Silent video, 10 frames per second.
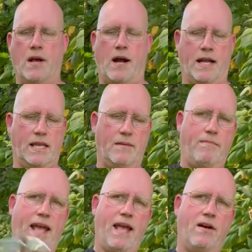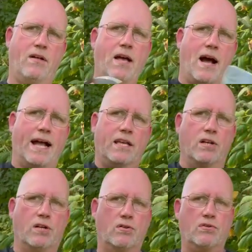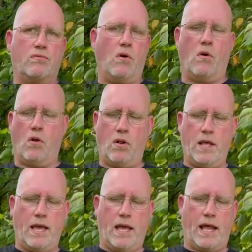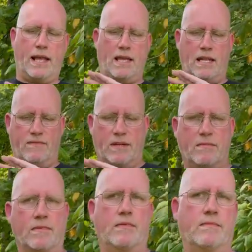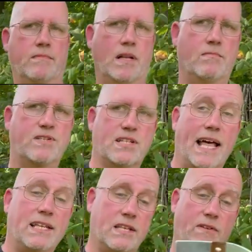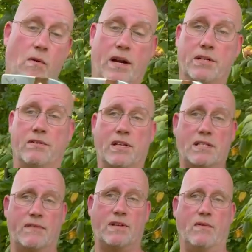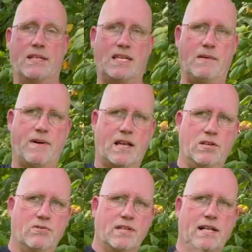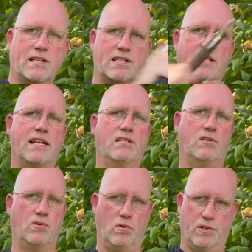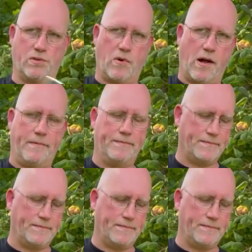I can impale, I can control, I can even slice if I wanted to. It doesn't have to go in deep. I can use it as a slicing tool as well.